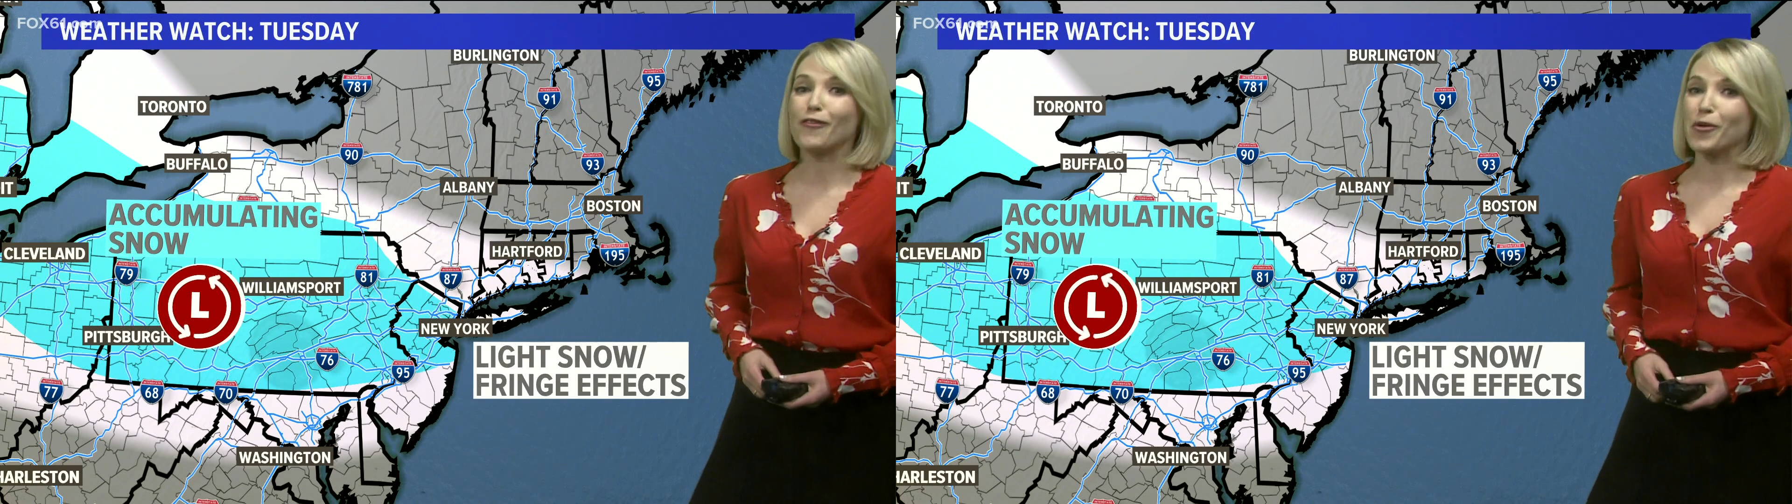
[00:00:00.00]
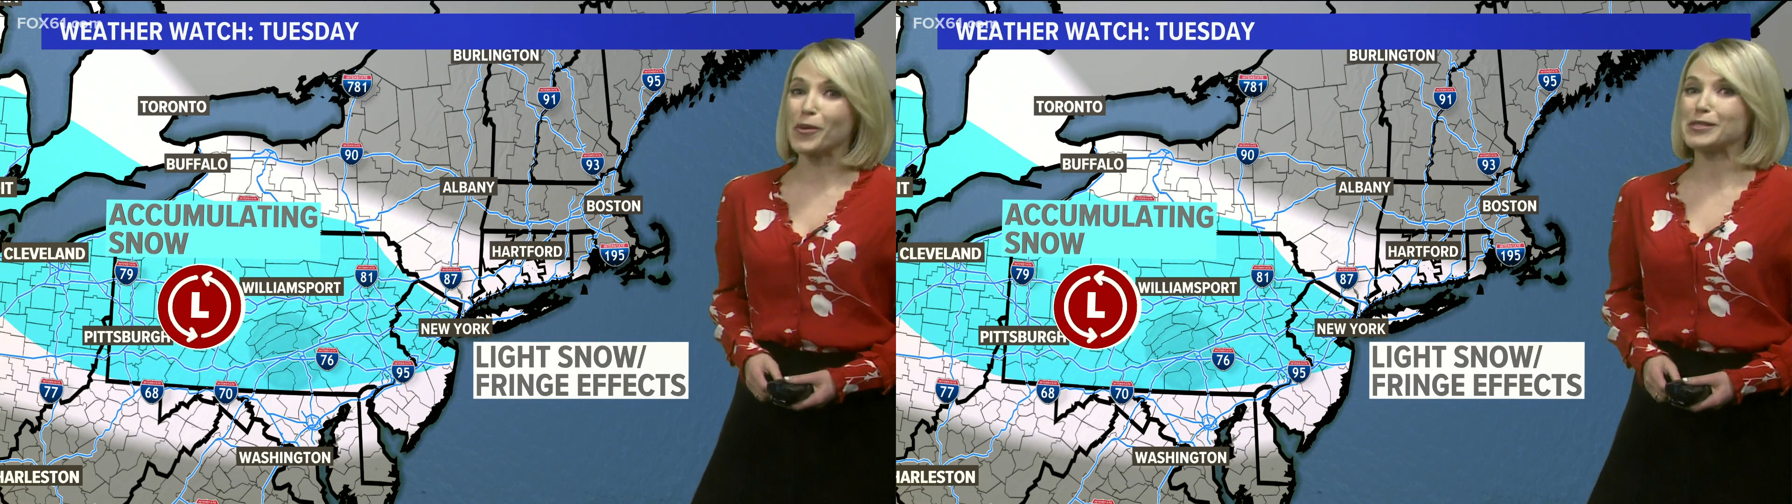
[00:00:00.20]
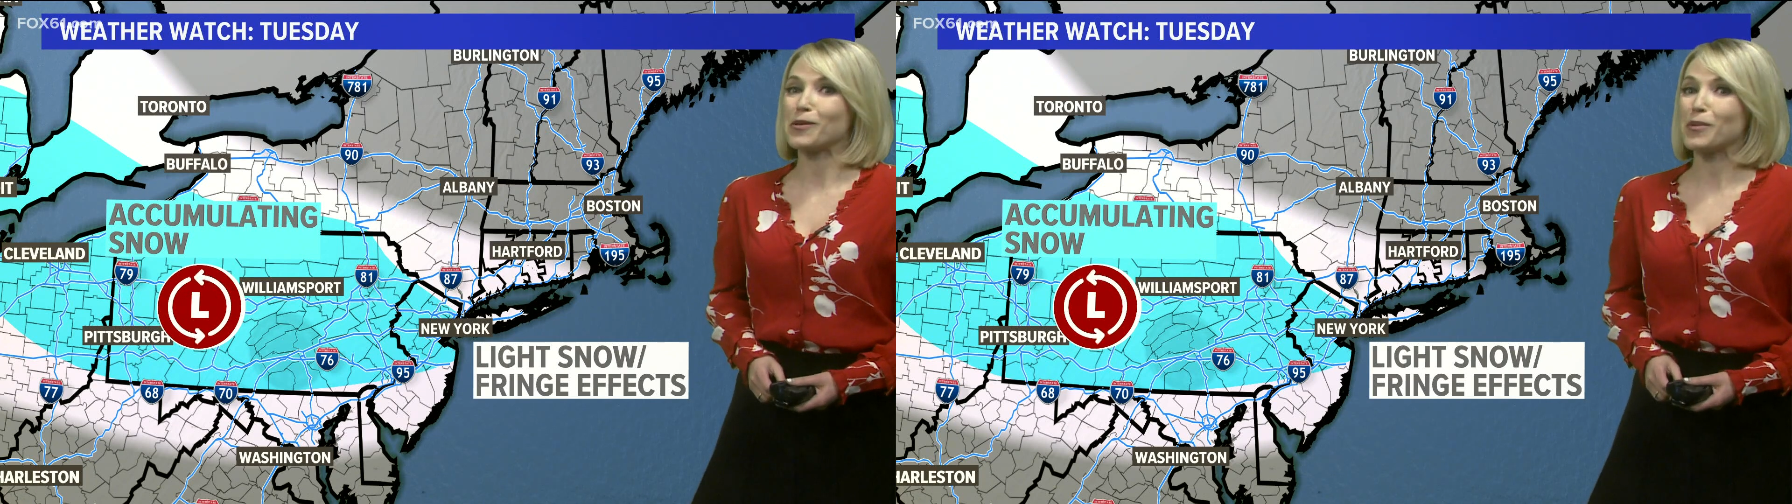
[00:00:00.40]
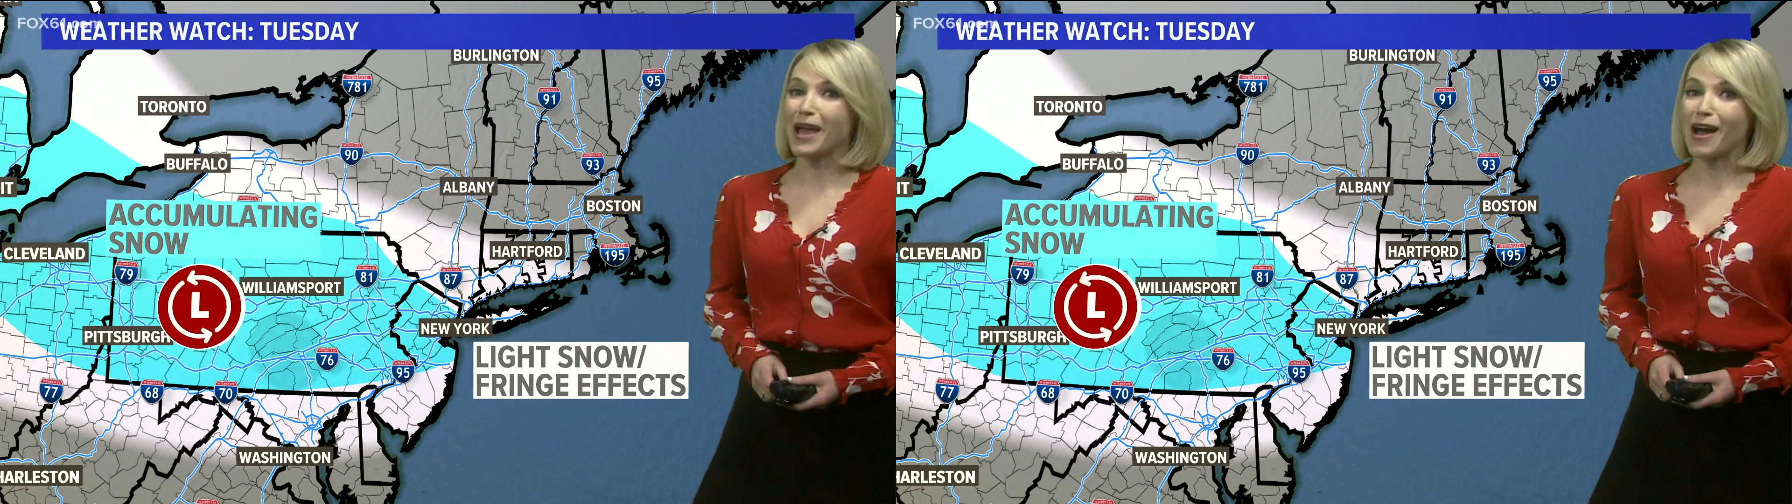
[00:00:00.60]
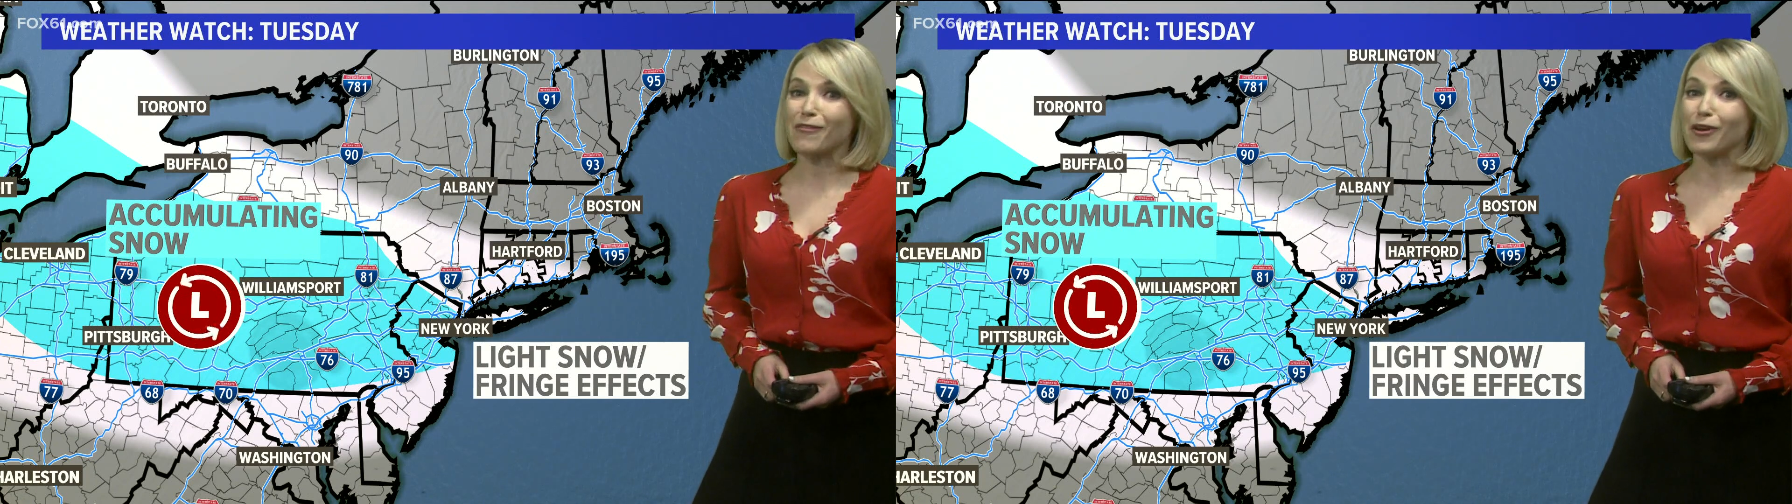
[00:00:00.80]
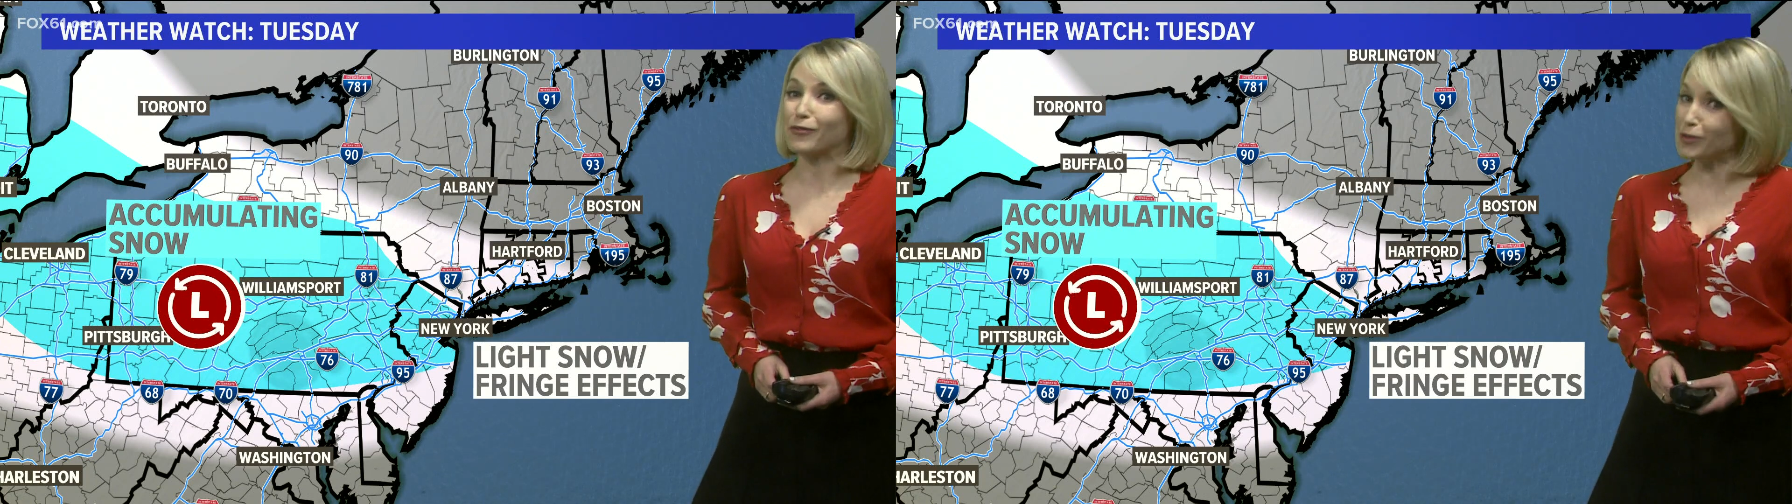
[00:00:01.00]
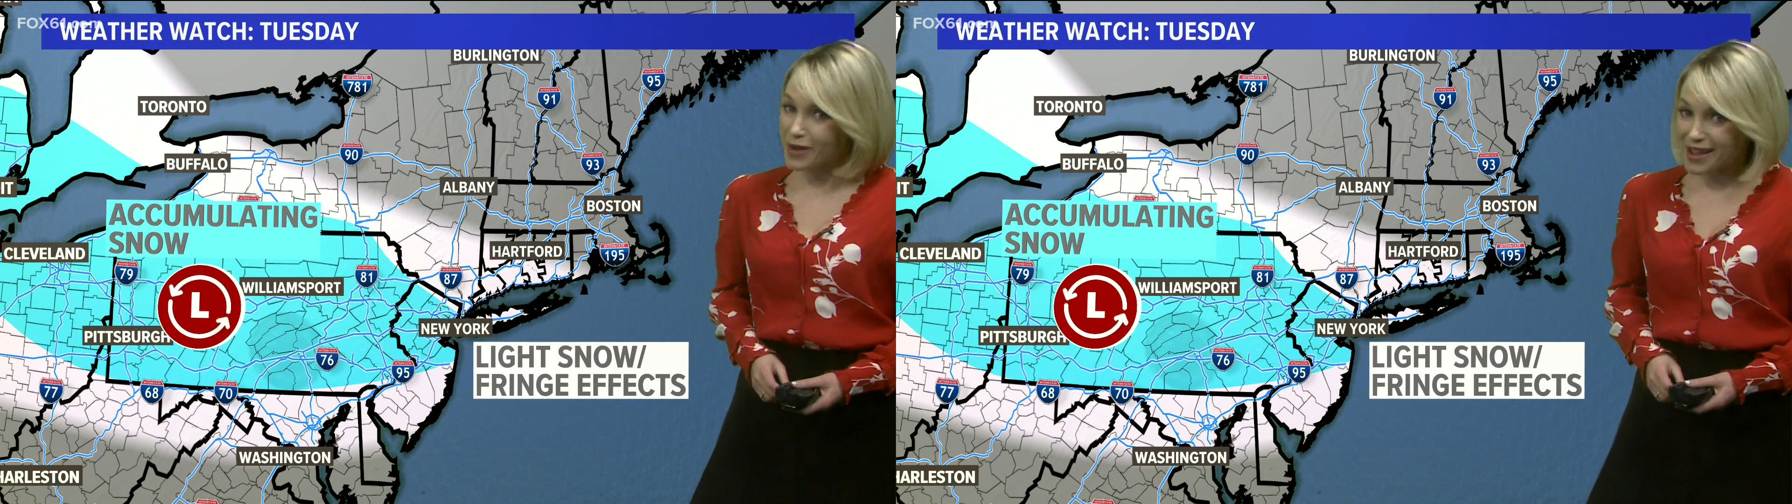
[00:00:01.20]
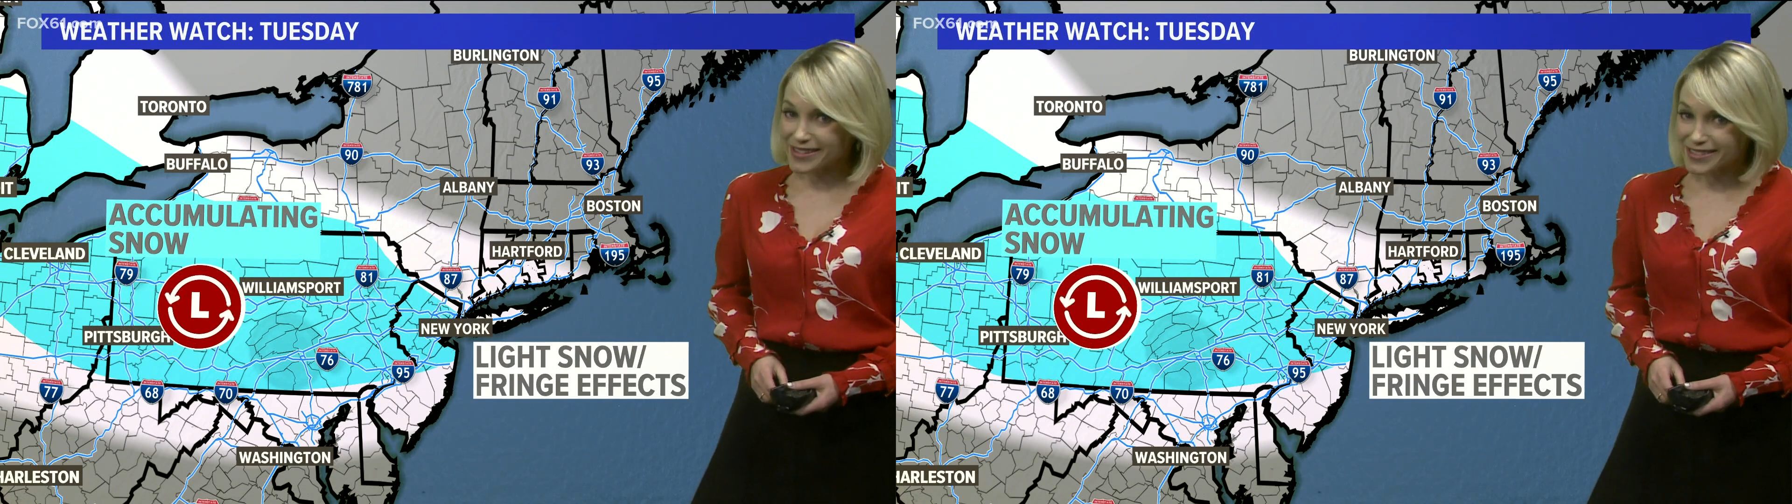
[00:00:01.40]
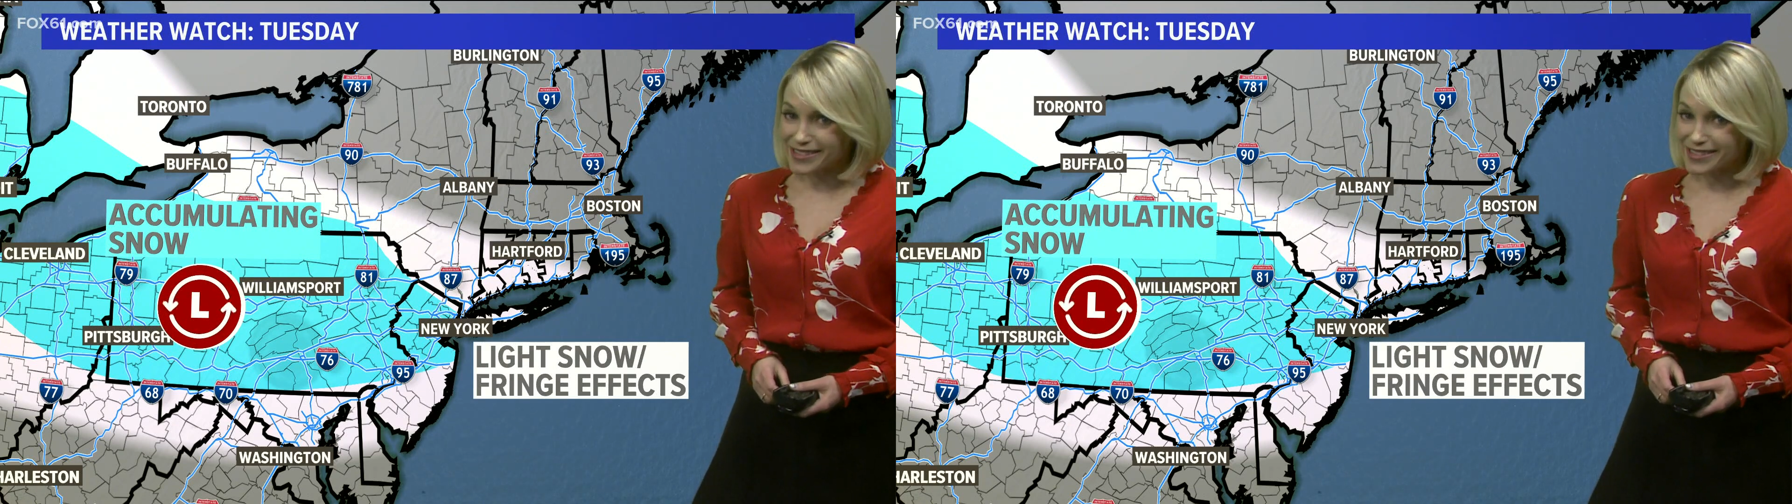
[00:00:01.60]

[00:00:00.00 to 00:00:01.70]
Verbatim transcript: Of course, we have a few days